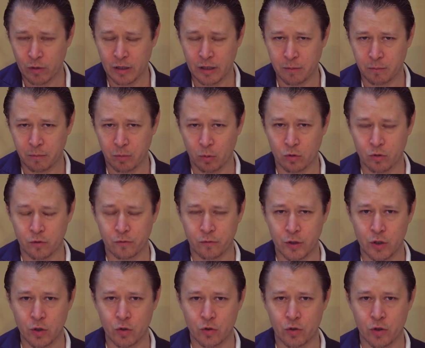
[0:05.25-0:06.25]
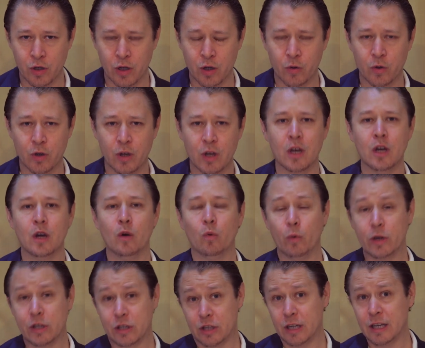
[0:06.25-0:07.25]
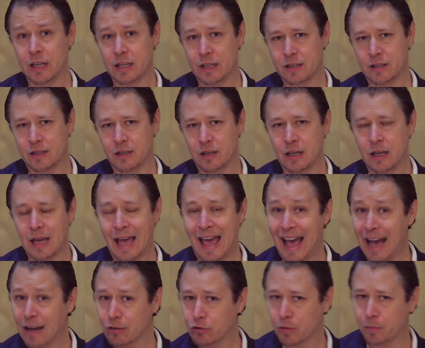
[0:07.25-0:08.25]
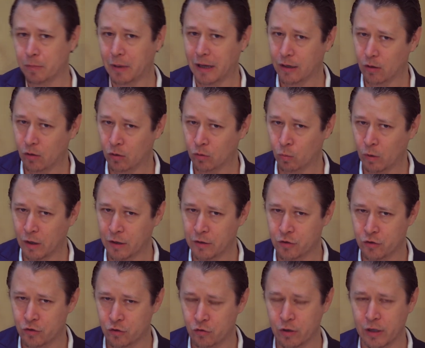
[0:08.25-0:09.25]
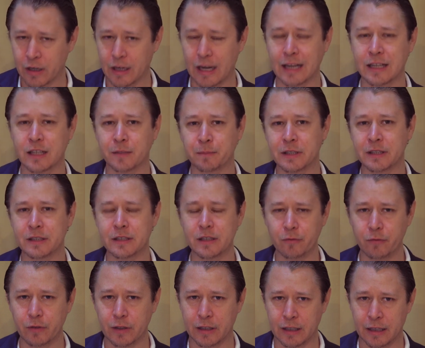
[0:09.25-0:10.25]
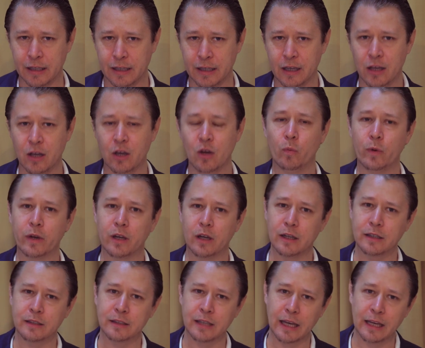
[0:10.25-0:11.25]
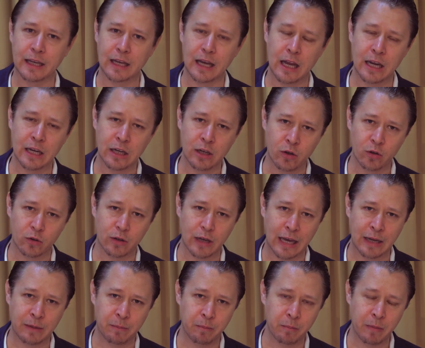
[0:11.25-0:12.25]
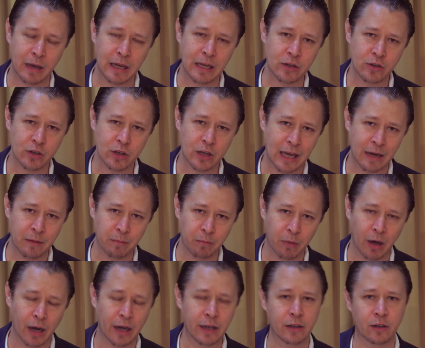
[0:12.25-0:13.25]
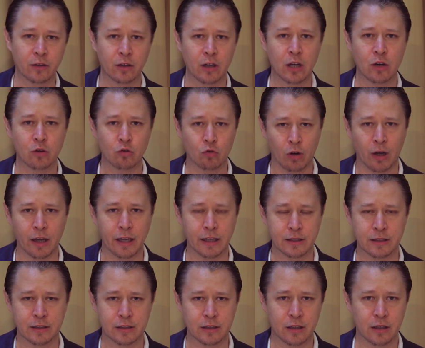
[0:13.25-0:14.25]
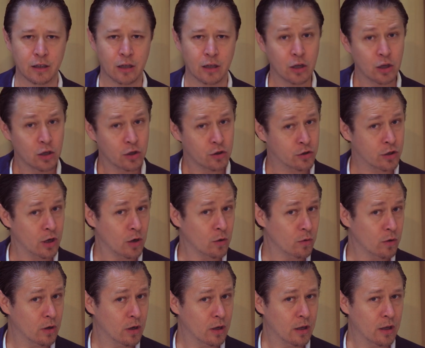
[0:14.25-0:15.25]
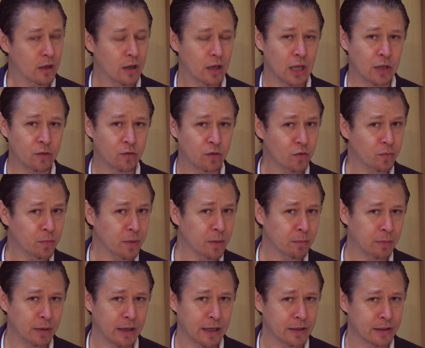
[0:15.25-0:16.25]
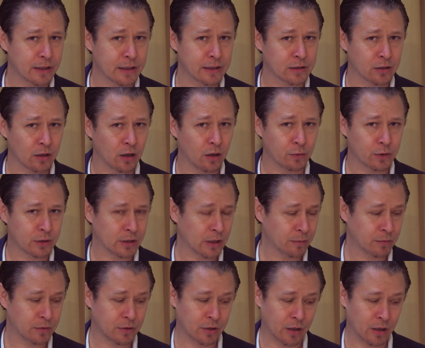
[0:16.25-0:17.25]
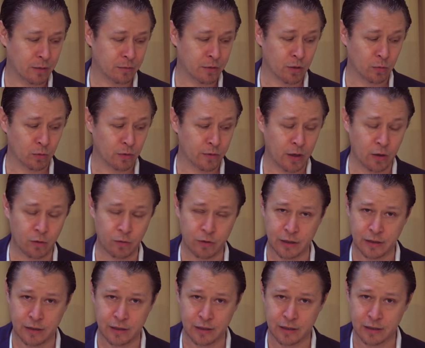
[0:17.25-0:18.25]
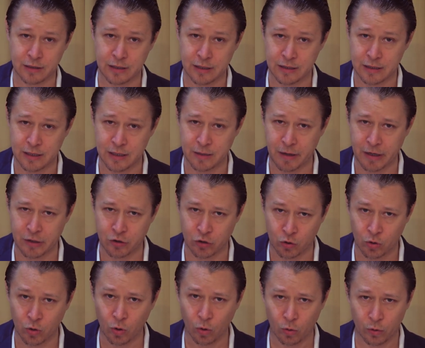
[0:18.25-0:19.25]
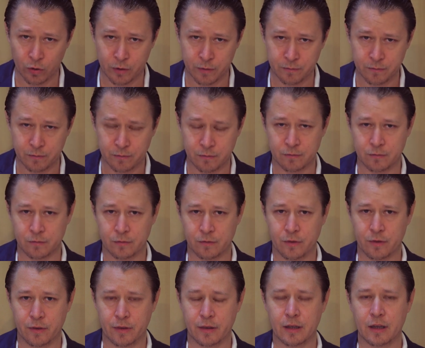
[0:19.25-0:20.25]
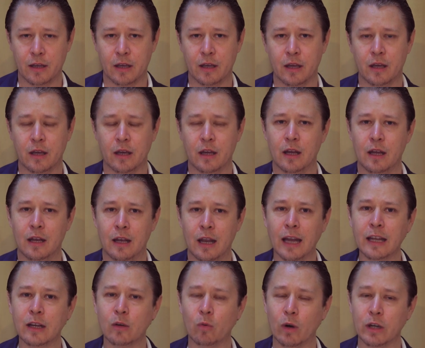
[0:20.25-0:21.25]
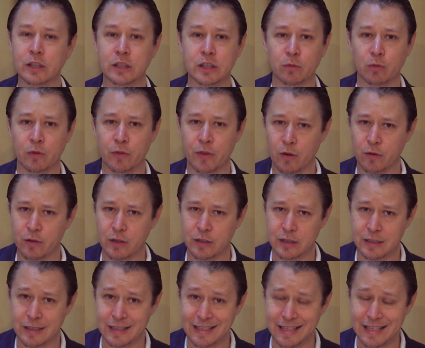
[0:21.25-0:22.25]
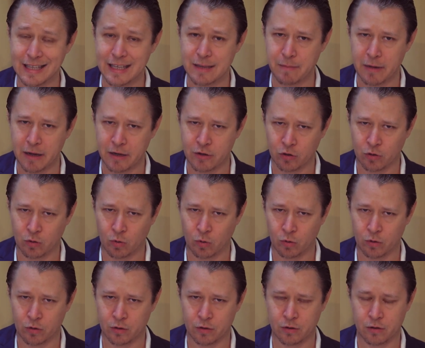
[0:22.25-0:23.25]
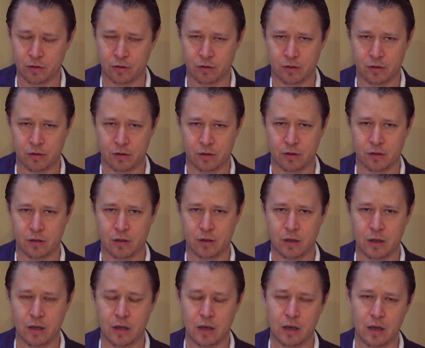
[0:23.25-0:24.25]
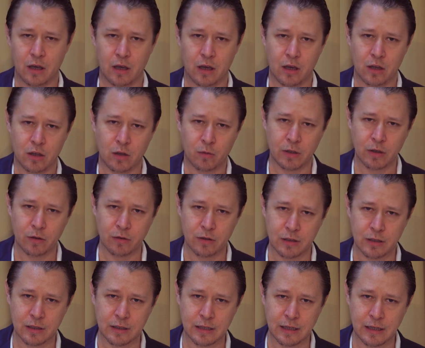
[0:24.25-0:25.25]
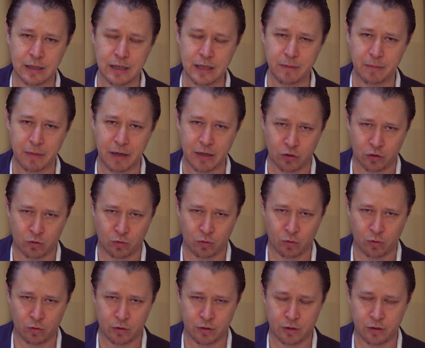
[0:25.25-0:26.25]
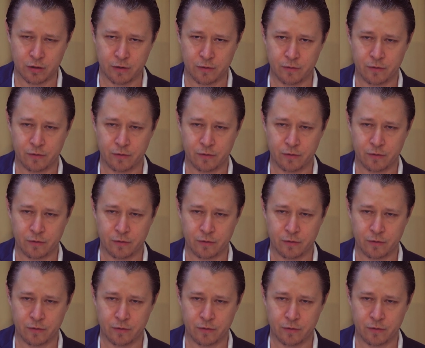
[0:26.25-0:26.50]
important for you to know, which is how to play on one string, and specifically we're going to take a look at major and minor triads. So if you've been playing the guitar for some time, you will know that this is a C major chord. Likewise, you will know this is an E major chord. You would know this is a D major chord.